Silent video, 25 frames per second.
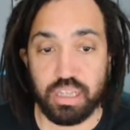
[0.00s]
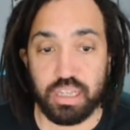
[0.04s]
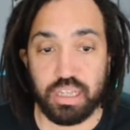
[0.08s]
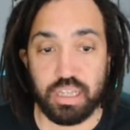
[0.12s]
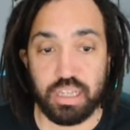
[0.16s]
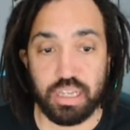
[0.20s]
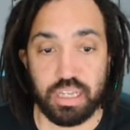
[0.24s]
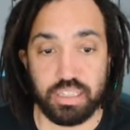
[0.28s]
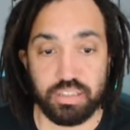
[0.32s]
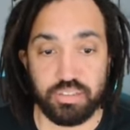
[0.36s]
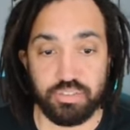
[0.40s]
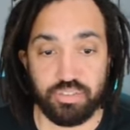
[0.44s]

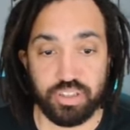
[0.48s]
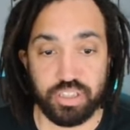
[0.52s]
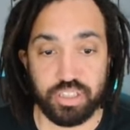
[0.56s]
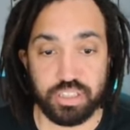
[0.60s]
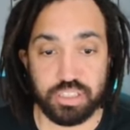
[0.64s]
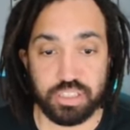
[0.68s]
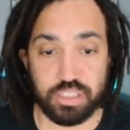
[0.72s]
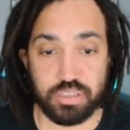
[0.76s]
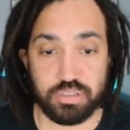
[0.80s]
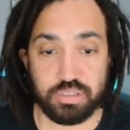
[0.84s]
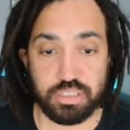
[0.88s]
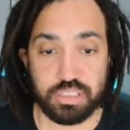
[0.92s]
And the figure
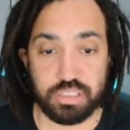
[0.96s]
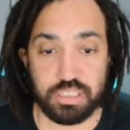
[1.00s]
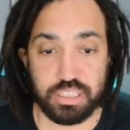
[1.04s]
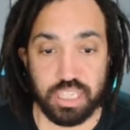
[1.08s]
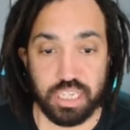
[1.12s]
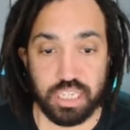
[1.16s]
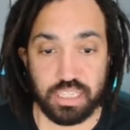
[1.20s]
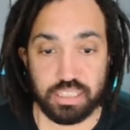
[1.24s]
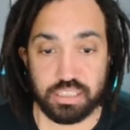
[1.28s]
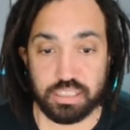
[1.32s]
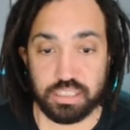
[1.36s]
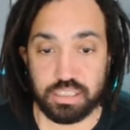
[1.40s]
shows the
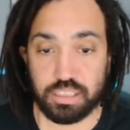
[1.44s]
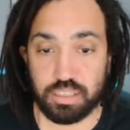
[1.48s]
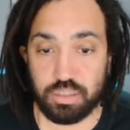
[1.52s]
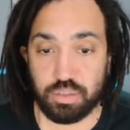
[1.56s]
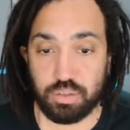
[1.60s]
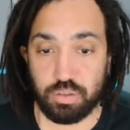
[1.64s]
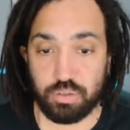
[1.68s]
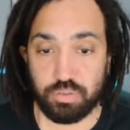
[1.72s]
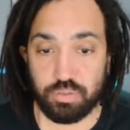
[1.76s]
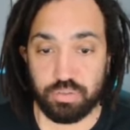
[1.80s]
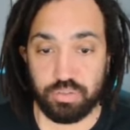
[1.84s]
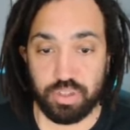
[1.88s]
sketch
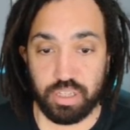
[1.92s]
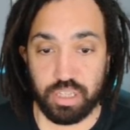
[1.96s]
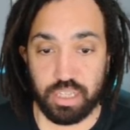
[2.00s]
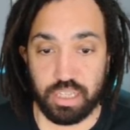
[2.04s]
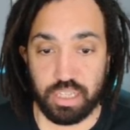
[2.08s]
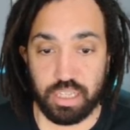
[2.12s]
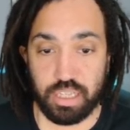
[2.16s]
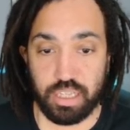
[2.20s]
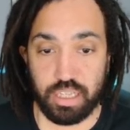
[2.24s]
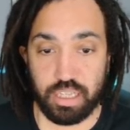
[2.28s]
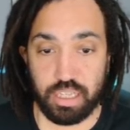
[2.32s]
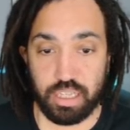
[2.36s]
of
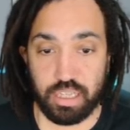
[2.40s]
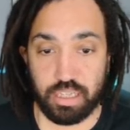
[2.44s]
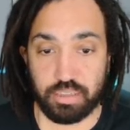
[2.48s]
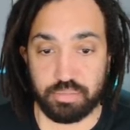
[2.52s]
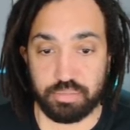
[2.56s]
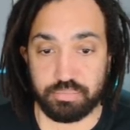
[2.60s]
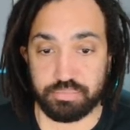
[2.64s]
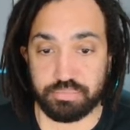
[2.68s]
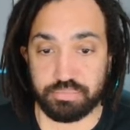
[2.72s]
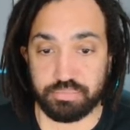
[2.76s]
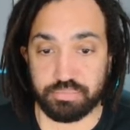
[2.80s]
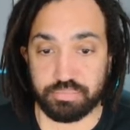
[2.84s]
the,
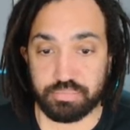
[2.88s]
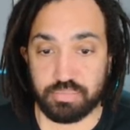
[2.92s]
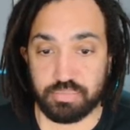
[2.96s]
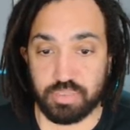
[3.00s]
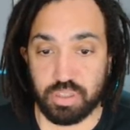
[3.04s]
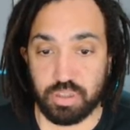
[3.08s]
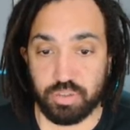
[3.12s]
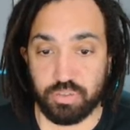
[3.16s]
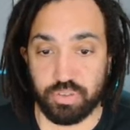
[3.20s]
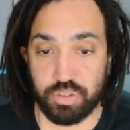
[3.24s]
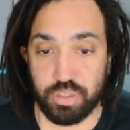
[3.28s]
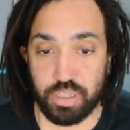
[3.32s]
um,
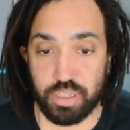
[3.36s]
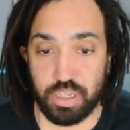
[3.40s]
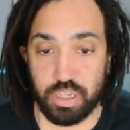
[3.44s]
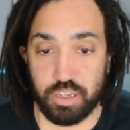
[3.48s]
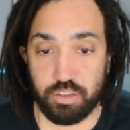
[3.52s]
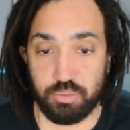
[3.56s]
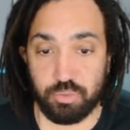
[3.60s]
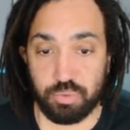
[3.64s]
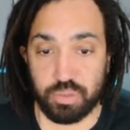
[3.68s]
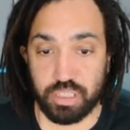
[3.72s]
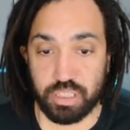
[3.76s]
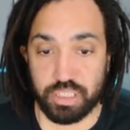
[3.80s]
of the curve
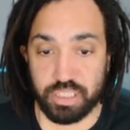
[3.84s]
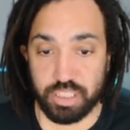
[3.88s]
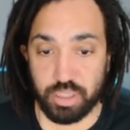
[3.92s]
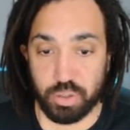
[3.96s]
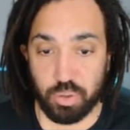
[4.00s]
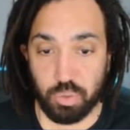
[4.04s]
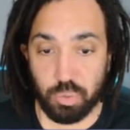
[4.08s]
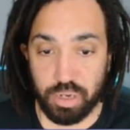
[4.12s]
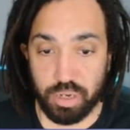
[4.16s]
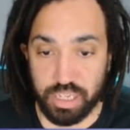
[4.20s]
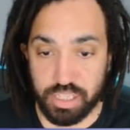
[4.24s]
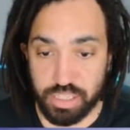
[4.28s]
with this
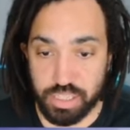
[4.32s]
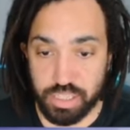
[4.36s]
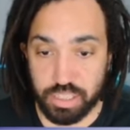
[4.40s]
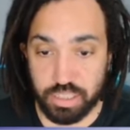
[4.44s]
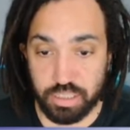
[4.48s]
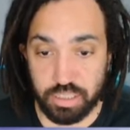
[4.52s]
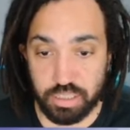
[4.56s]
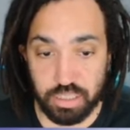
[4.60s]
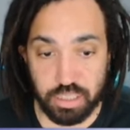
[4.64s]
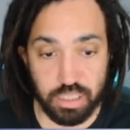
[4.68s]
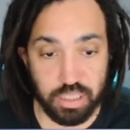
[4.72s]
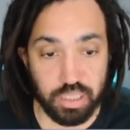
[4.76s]

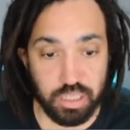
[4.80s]
equation.